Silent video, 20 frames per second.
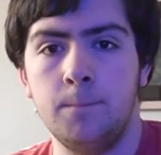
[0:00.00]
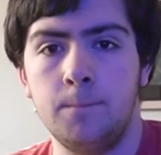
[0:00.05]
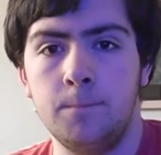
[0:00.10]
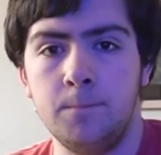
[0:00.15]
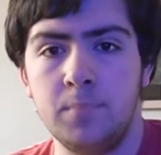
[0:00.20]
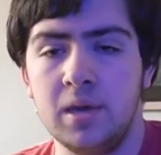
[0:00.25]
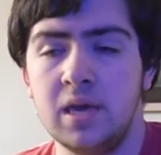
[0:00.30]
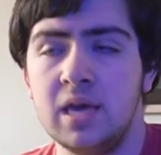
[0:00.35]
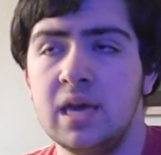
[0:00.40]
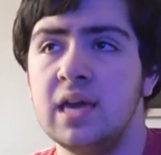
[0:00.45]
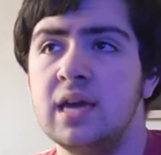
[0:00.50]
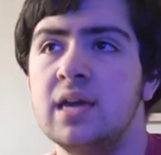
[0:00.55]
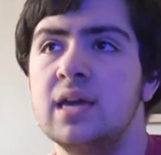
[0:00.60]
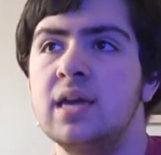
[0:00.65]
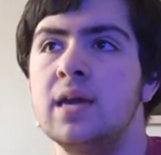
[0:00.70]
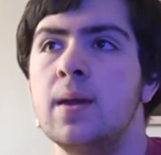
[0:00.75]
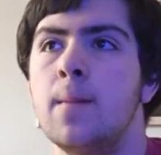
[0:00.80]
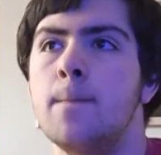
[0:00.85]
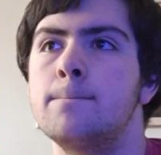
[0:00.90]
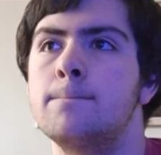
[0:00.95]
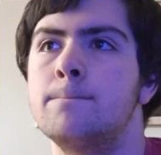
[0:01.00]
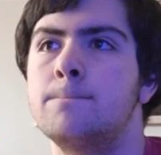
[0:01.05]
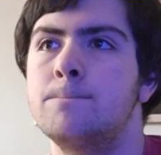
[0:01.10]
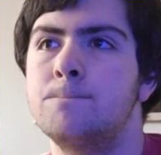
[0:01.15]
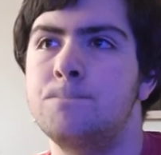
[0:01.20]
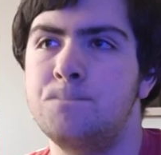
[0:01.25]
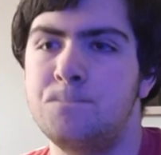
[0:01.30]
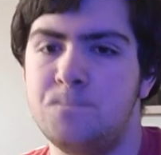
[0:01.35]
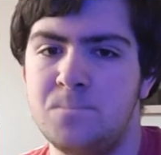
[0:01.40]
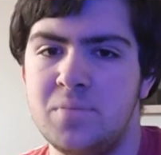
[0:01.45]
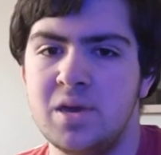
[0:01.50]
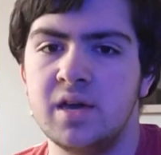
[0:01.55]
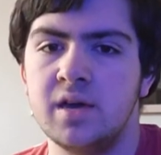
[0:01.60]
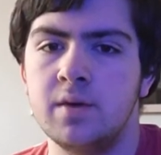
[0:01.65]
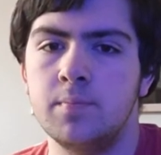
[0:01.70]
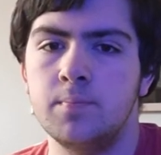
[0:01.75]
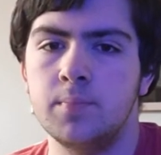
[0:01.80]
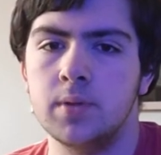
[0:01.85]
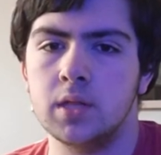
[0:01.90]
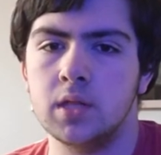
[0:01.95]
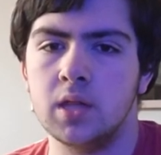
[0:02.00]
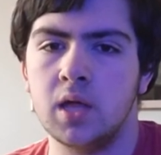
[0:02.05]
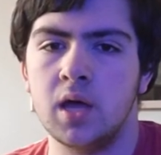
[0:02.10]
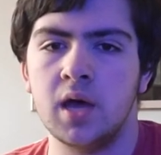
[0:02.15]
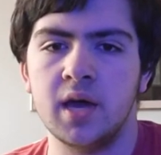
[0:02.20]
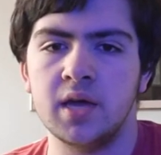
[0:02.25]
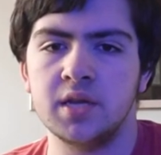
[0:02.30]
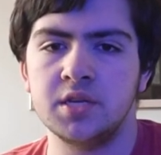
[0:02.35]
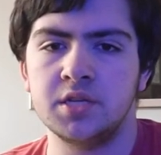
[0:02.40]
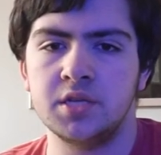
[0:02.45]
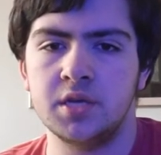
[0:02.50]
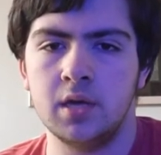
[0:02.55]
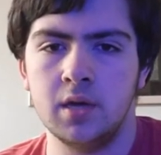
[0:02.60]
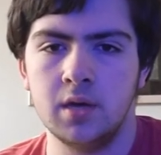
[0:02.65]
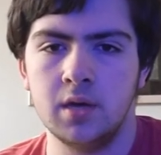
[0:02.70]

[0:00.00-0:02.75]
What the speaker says: big plot,